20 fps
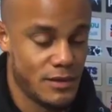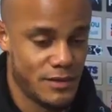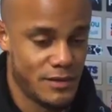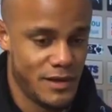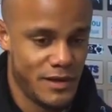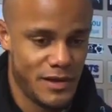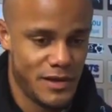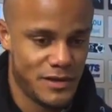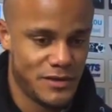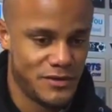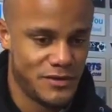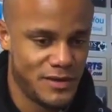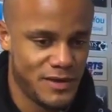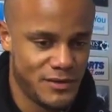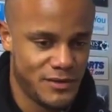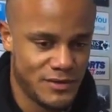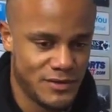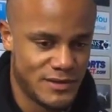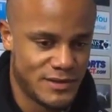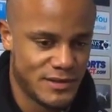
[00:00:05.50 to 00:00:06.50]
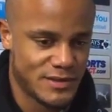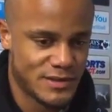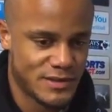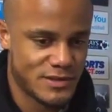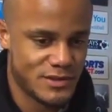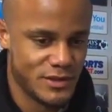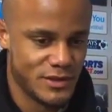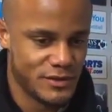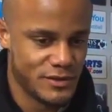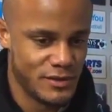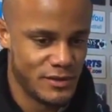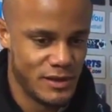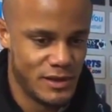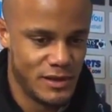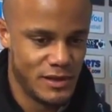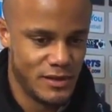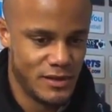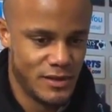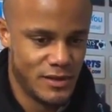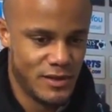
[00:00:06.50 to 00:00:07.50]
Yeah, I agree. It was
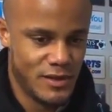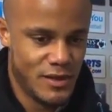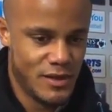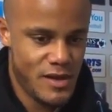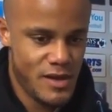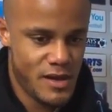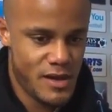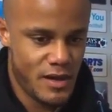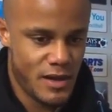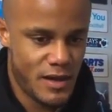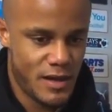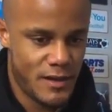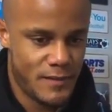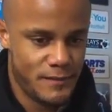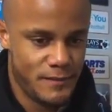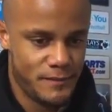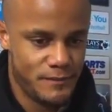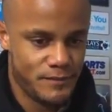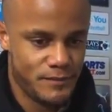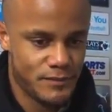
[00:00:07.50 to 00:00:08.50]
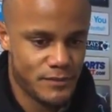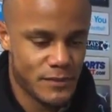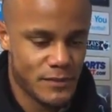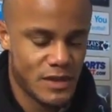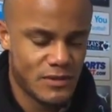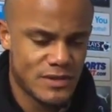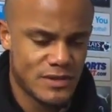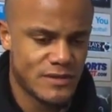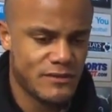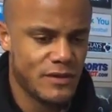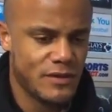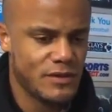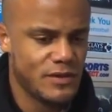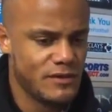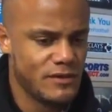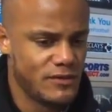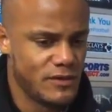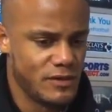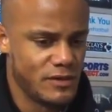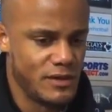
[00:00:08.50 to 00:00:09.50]
certainly it was a very
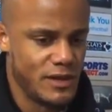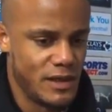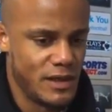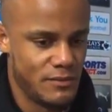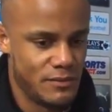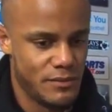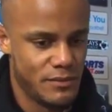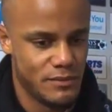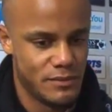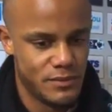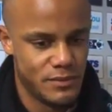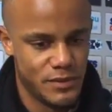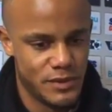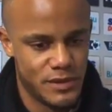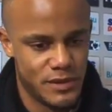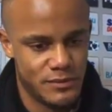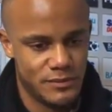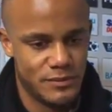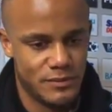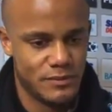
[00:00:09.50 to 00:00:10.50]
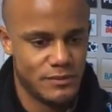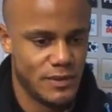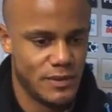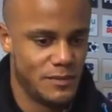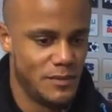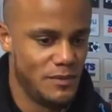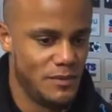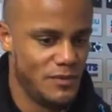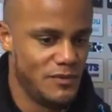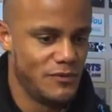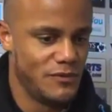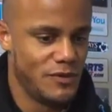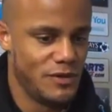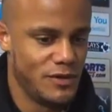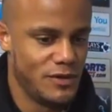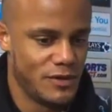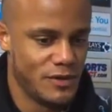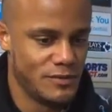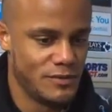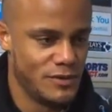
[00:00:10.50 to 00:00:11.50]
difficult game. But, I mean, before you
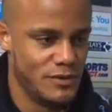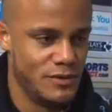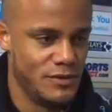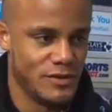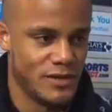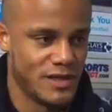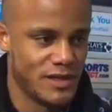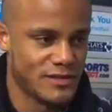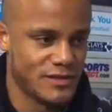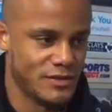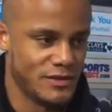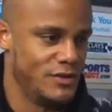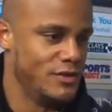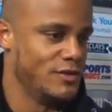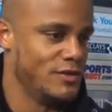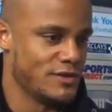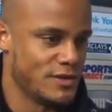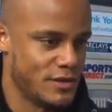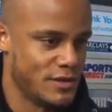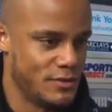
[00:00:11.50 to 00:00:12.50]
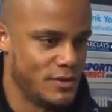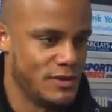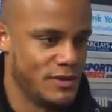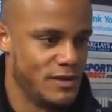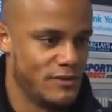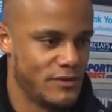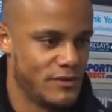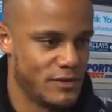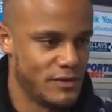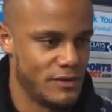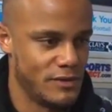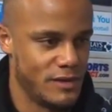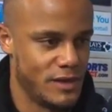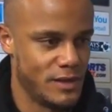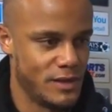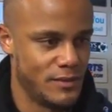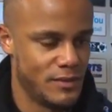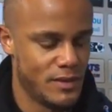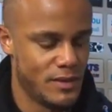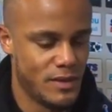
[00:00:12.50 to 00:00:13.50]
come to Newcastle, you know it's going to be a difficult
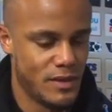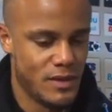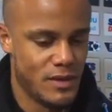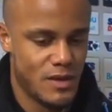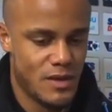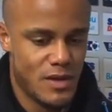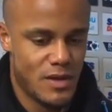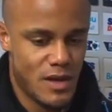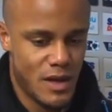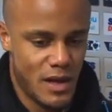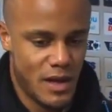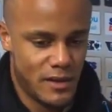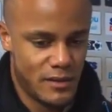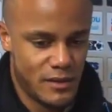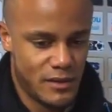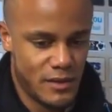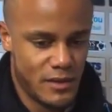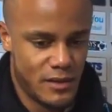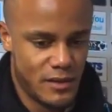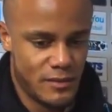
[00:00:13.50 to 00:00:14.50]
game. And